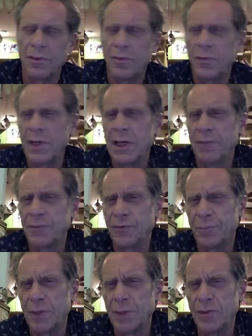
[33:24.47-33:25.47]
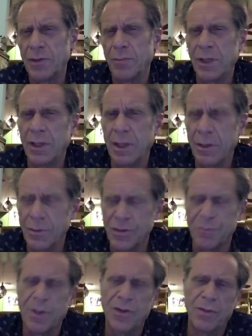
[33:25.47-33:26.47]
We have to spend the money here,
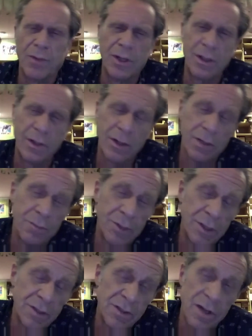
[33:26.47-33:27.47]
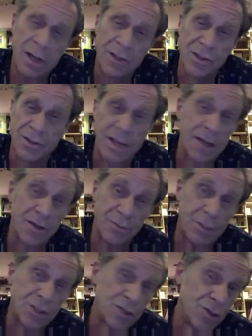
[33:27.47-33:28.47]
spend the money there, but it's not. It's just take as
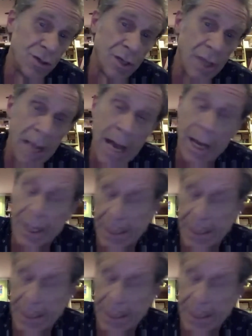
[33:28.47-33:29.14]
much as you can get.